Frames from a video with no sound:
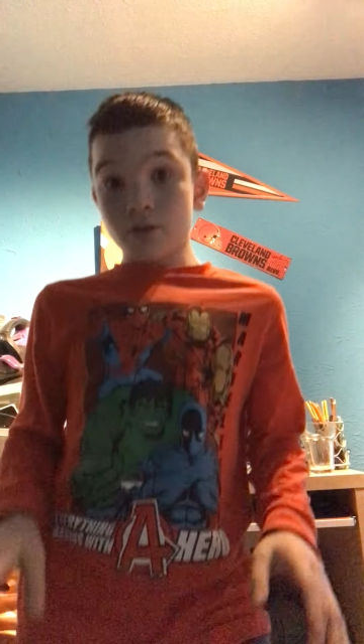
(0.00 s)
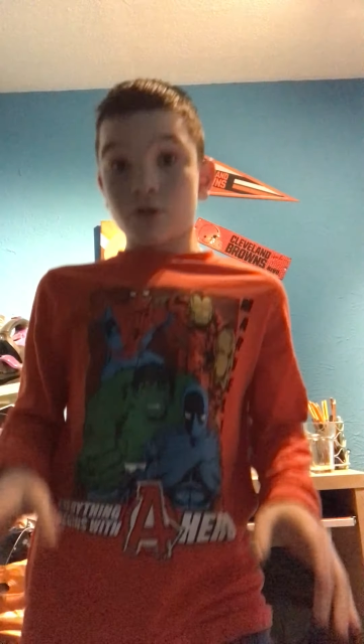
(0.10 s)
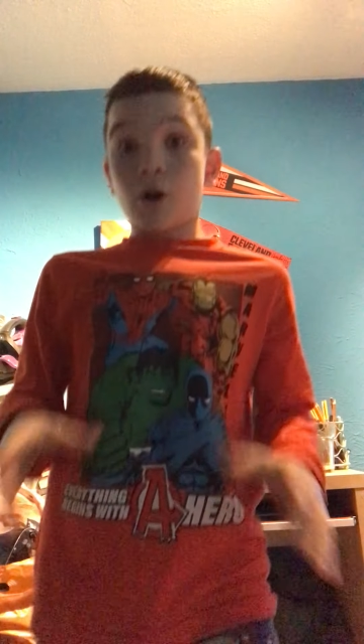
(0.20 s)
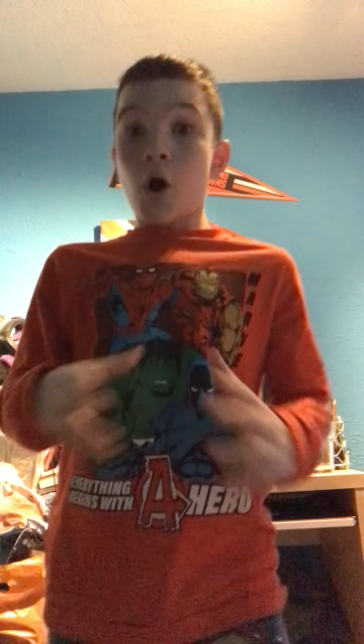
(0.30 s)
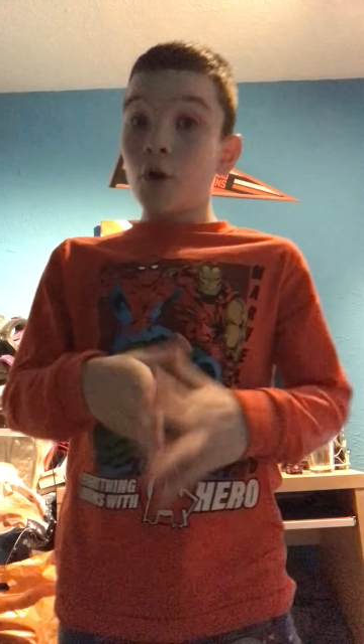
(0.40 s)

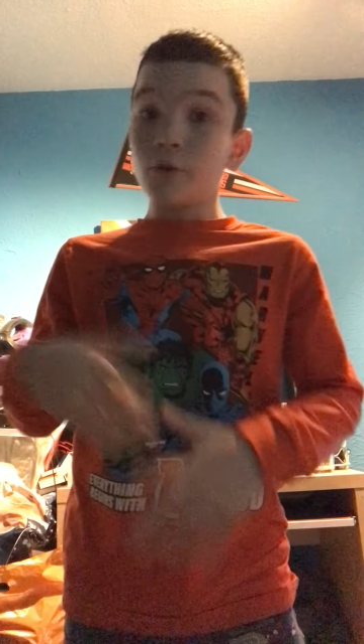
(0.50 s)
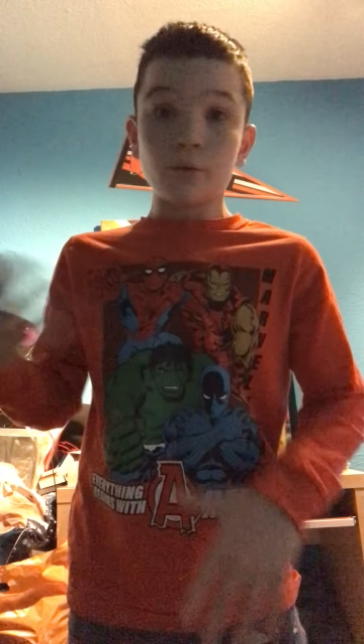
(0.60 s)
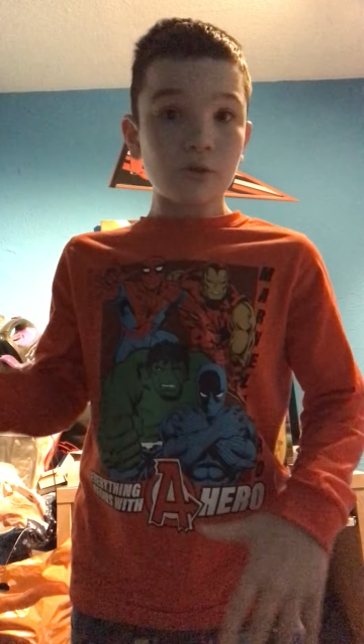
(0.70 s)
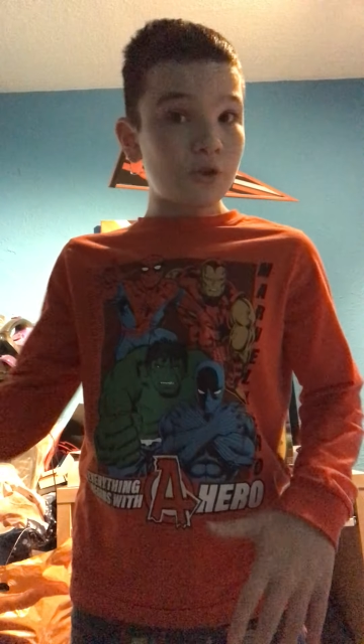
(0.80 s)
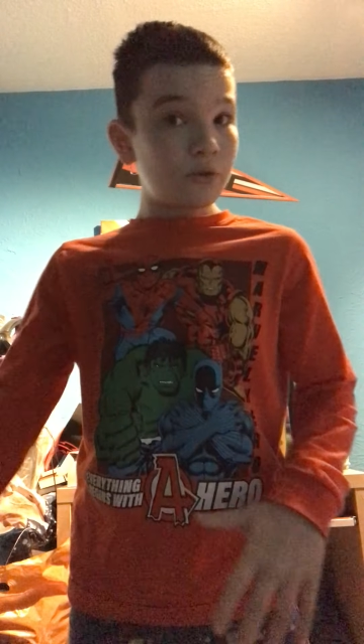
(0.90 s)
So I can't
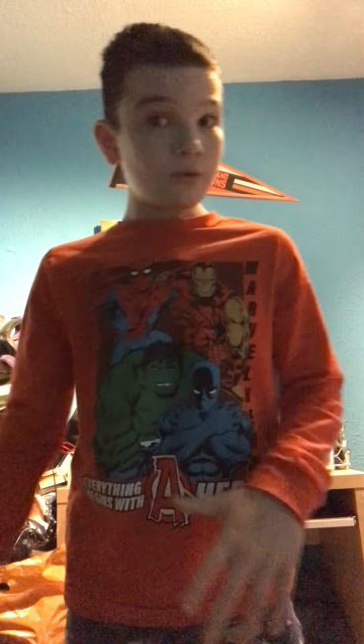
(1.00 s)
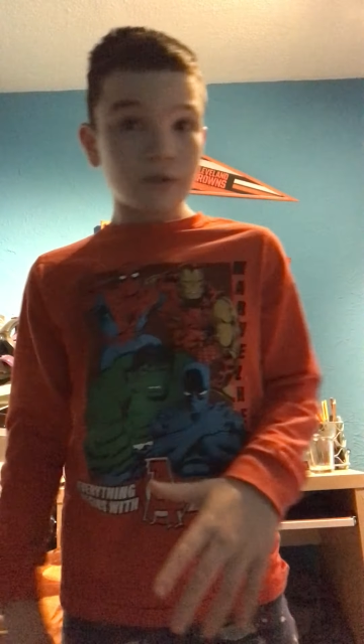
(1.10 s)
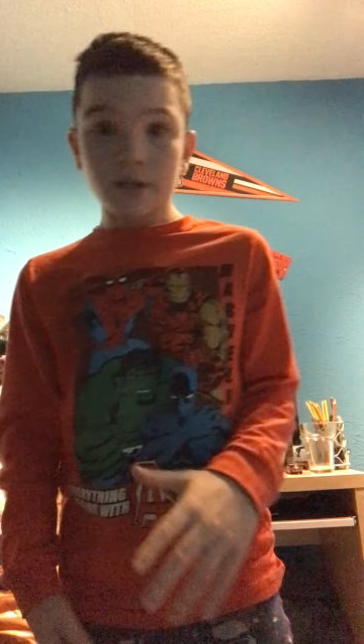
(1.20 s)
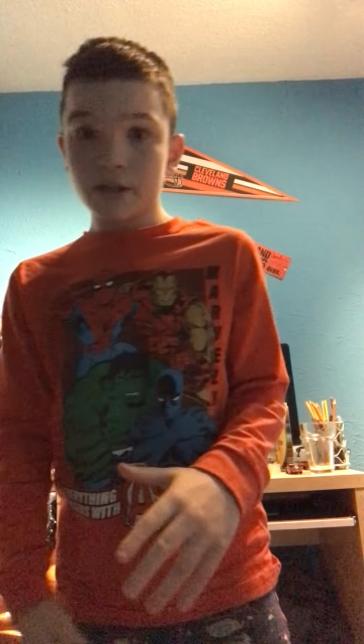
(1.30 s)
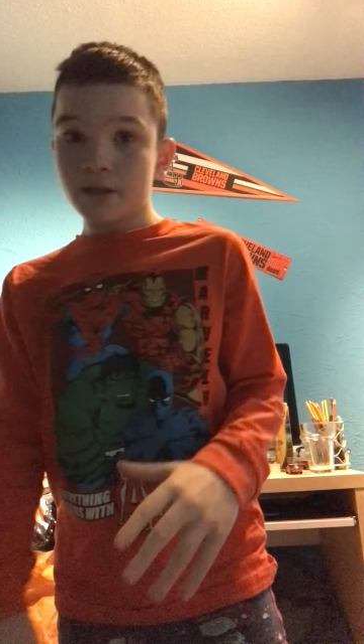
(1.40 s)
do it on
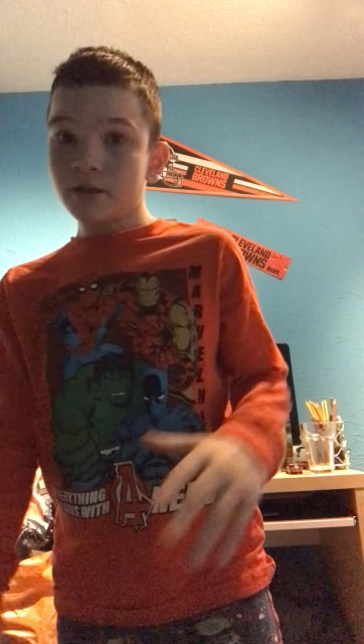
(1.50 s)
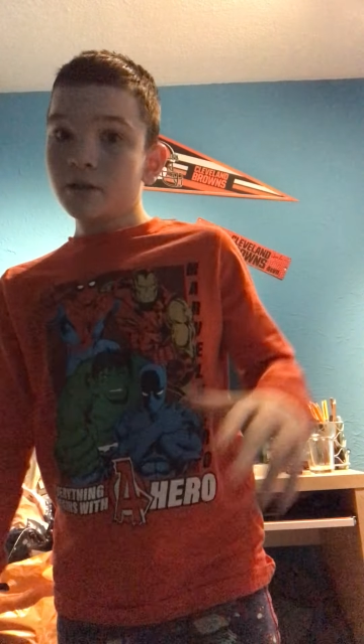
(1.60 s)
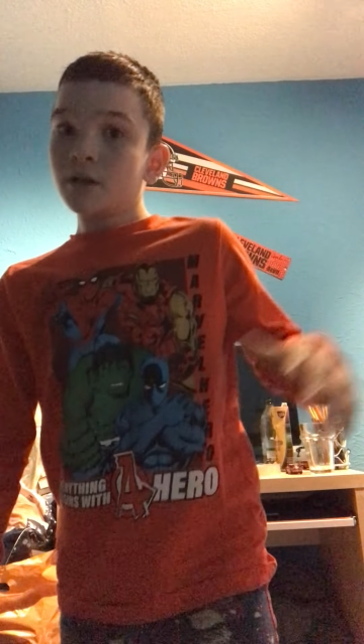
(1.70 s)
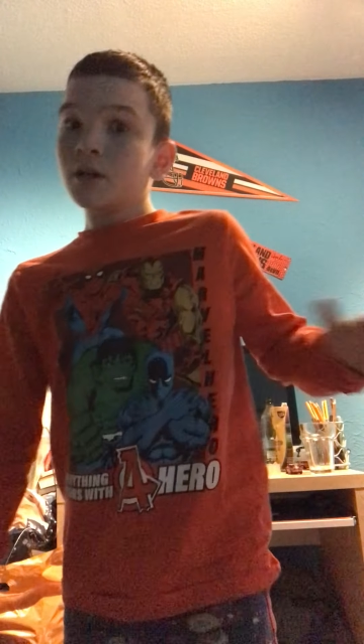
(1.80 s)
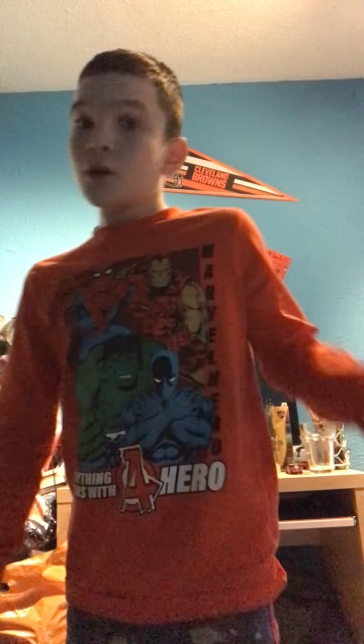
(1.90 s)
Tuesday,
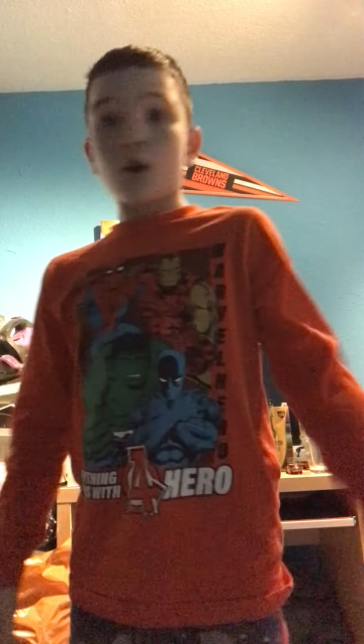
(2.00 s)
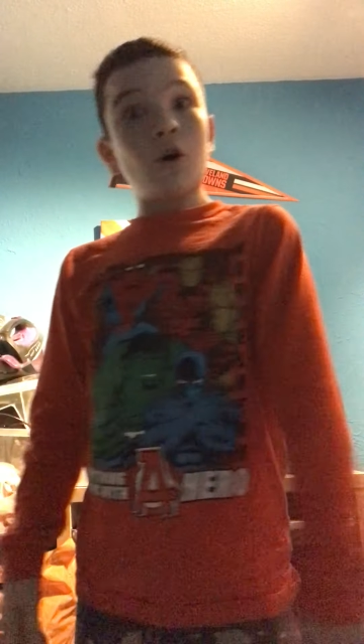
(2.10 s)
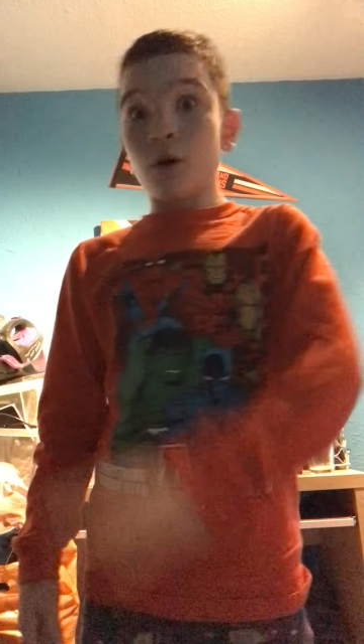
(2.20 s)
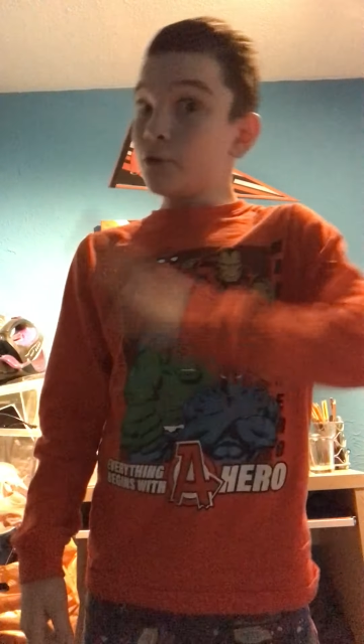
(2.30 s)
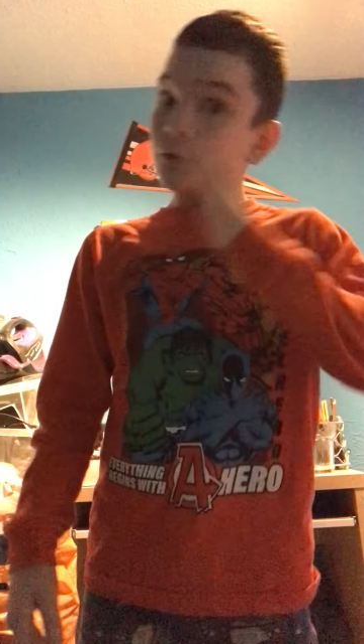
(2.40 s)

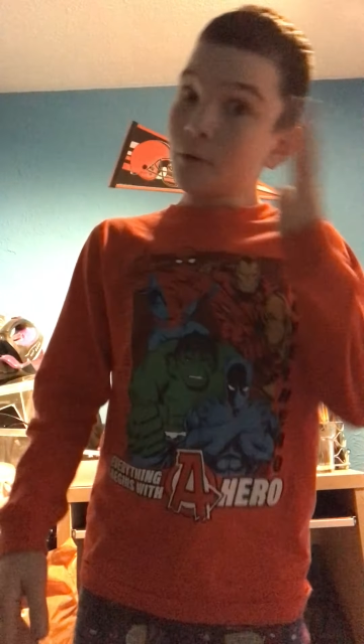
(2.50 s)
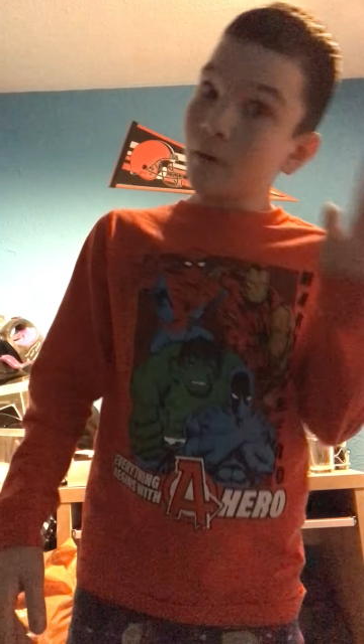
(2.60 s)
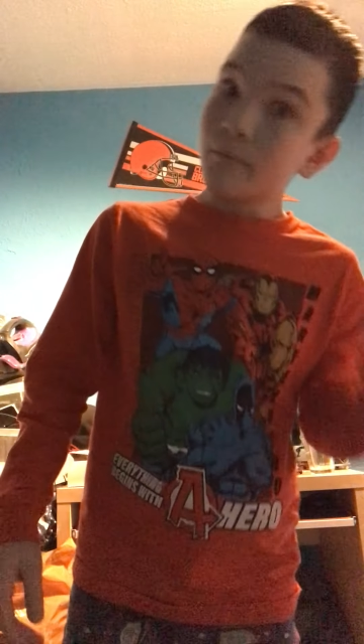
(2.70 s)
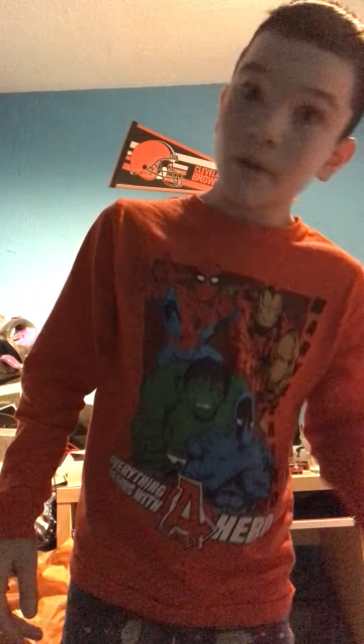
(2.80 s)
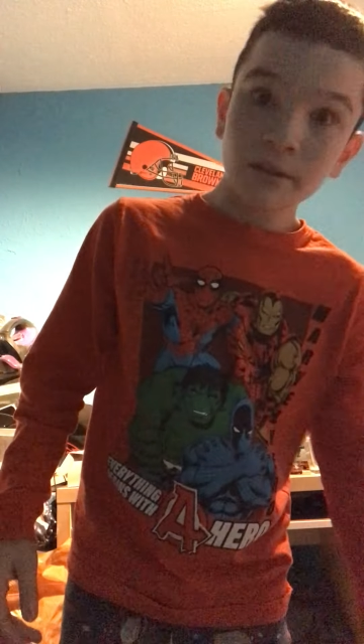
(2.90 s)
can't do it
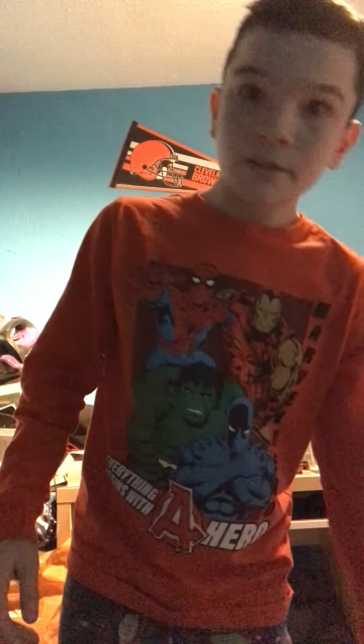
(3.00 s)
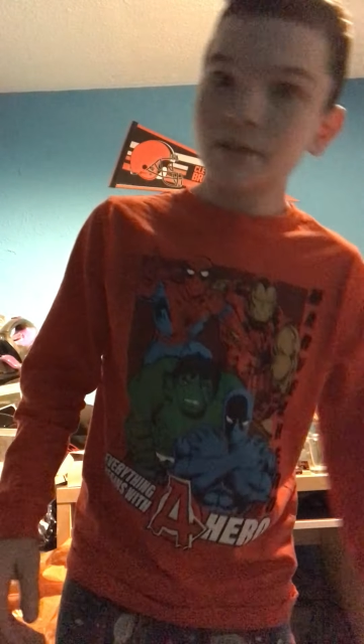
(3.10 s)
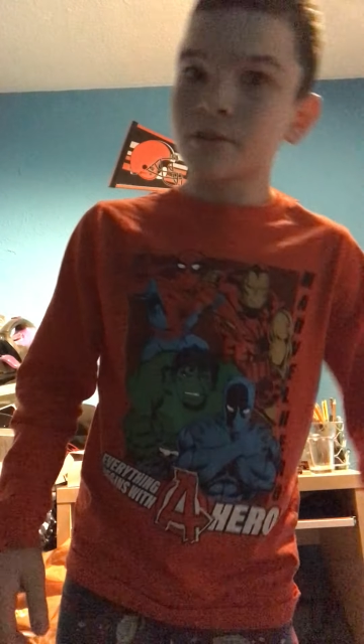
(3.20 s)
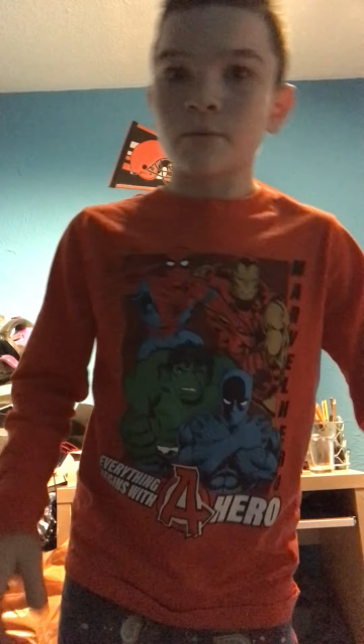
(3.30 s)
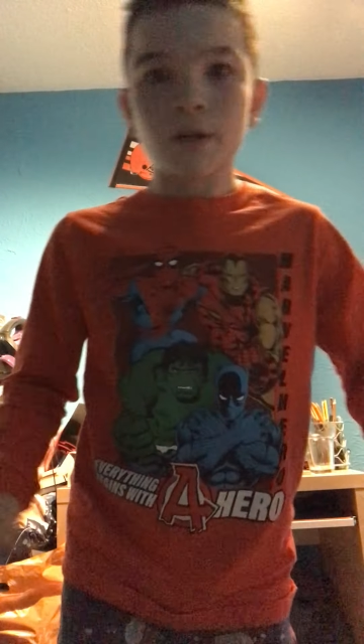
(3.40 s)
on
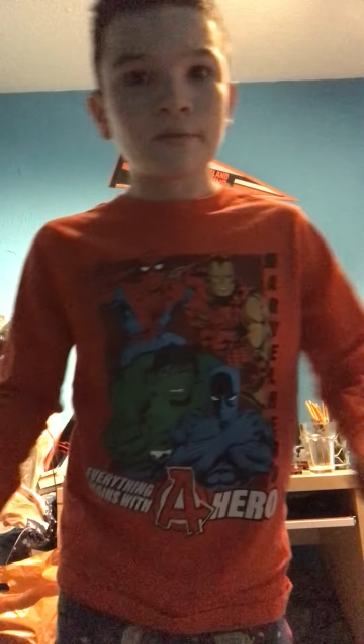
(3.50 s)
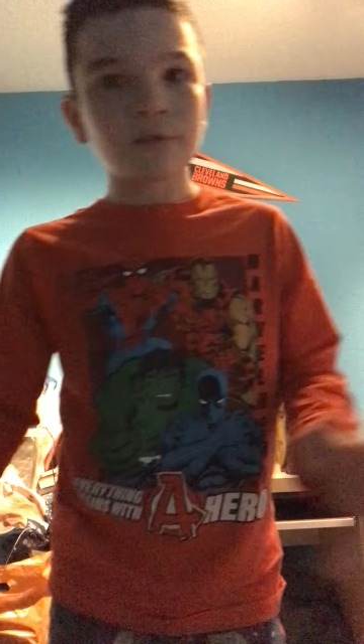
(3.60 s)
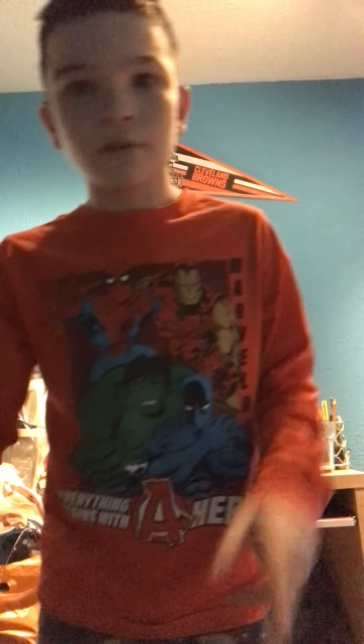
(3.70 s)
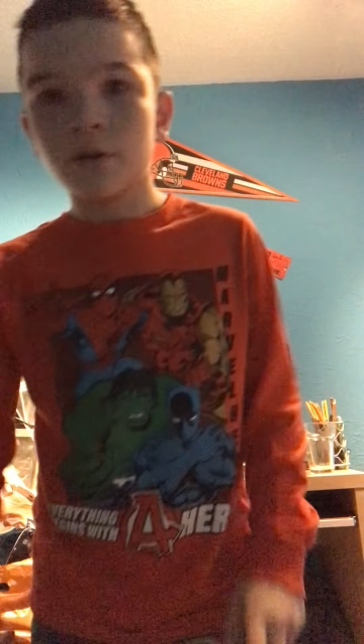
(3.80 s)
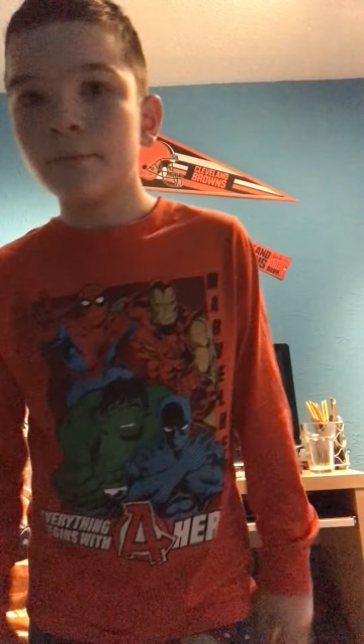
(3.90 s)
Monday, so I have
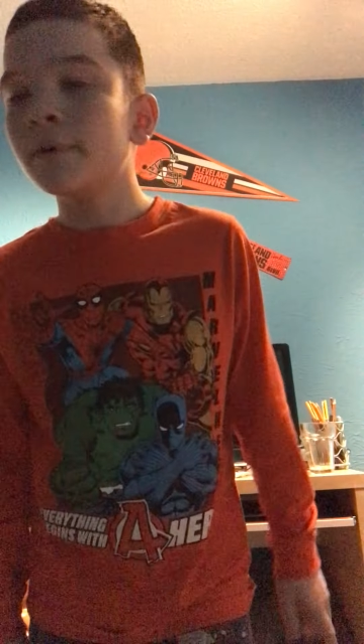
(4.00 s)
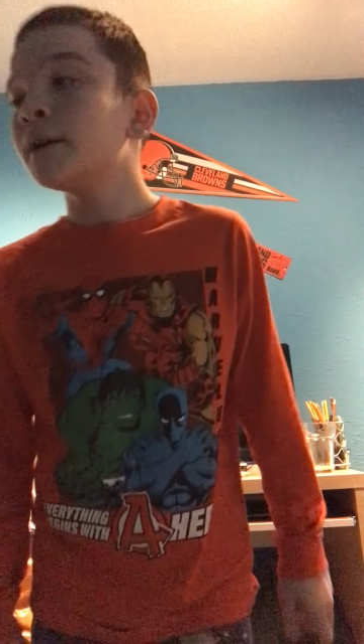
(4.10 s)
time.